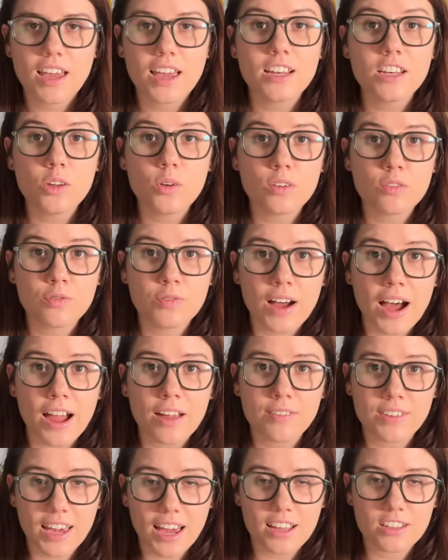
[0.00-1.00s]
and you had
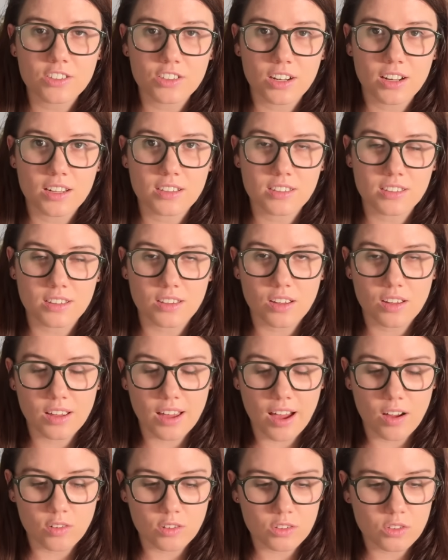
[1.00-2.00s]
five gas giants in the
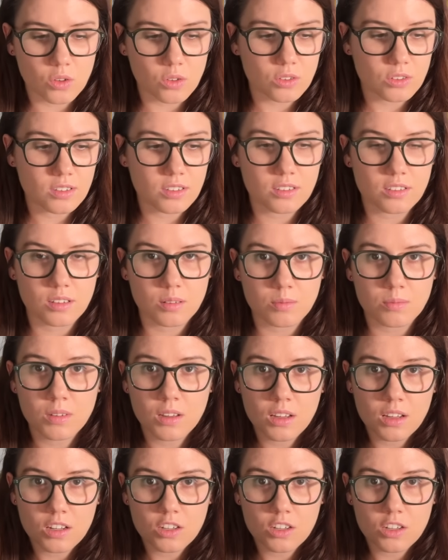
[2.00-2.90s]
outer solar system